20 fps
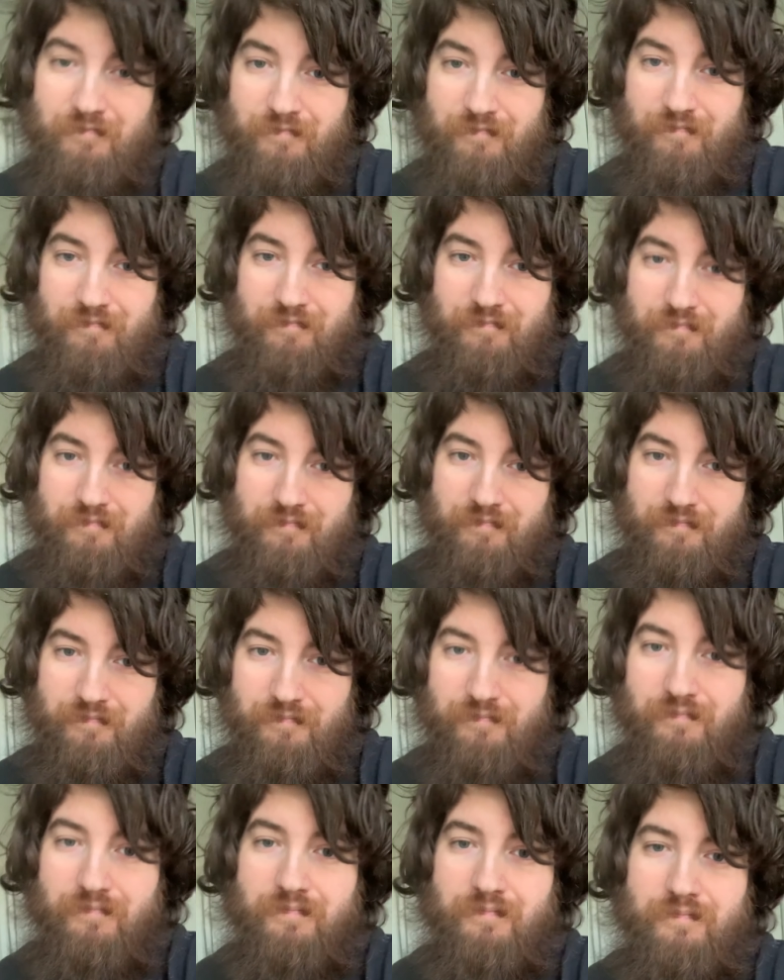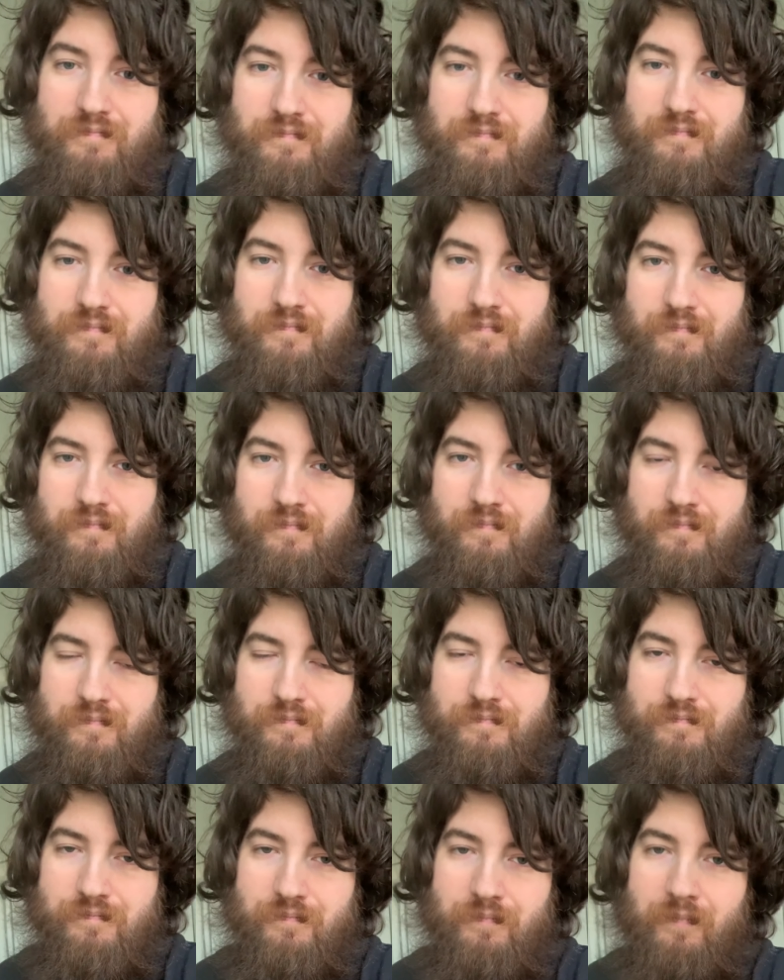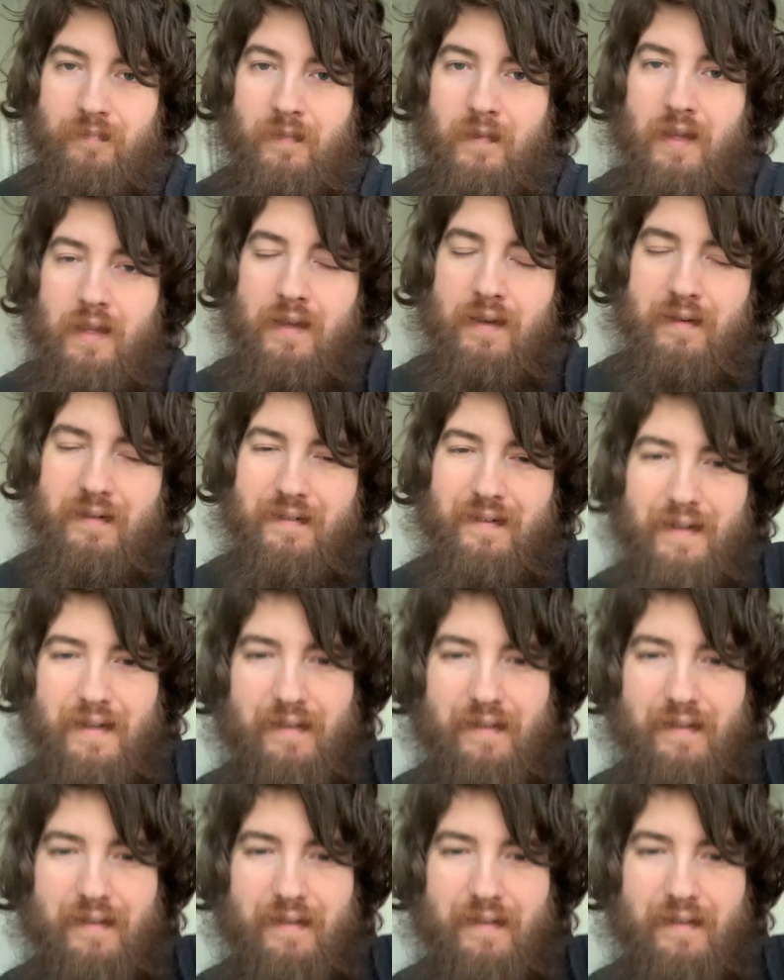[no speech]